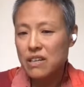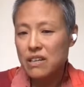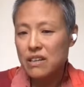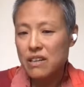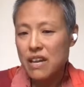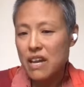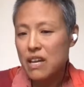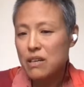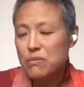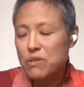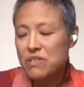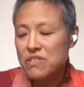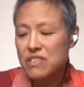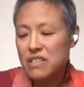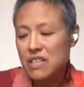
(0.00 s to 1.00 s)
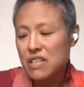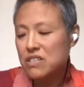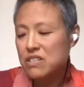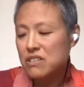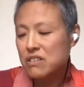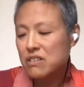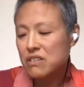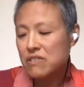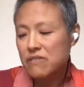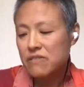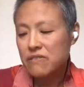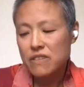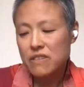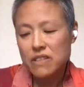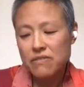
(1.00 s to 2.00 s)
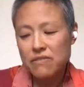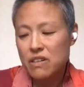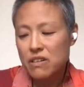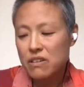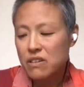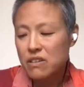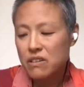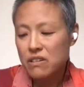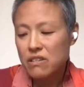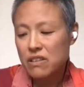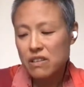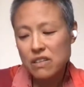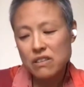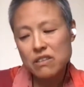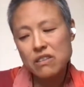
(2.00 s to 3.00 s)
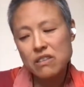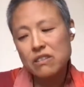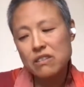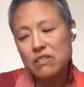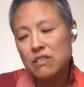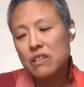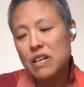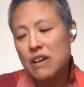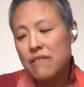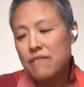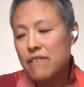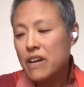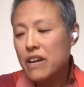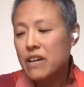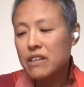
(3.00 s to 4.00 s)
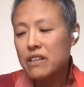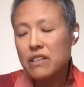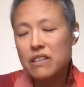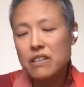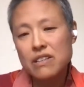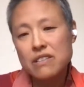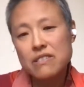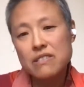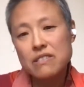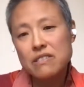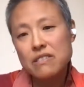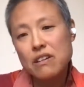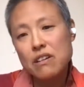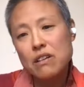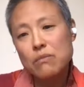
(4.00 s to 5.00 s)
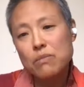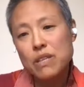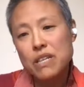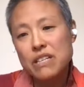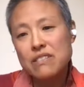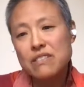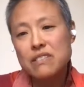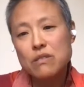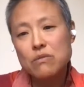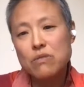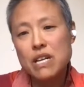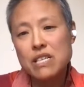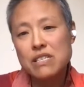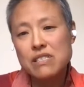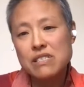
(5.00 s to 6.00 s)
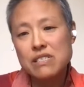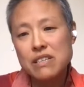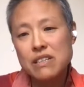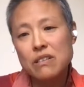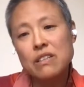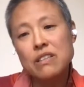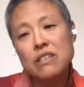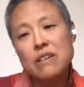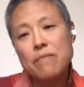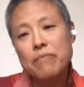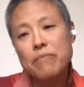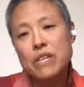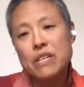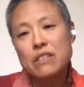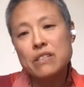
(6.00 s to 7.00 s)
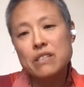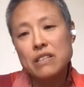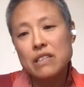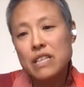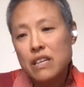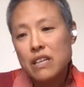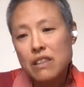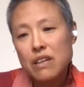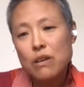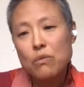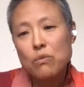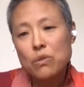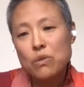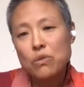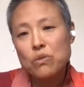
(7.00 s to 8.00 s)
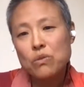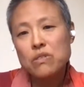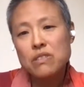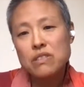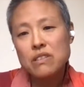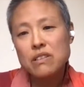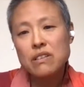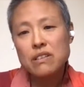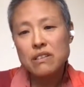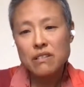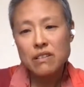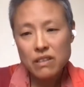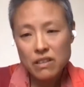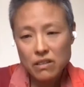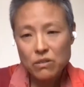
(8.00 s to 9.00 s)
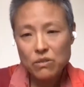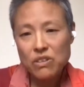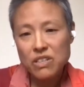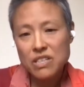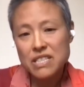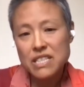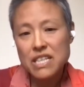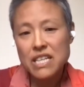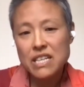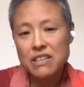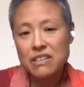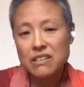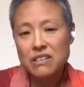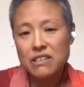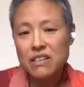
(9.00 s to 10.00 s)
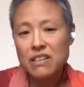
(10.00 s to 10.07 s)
animals in nature, if they're hurt, they'll find a nice dark place to rest and to lick their wounds in order to heal.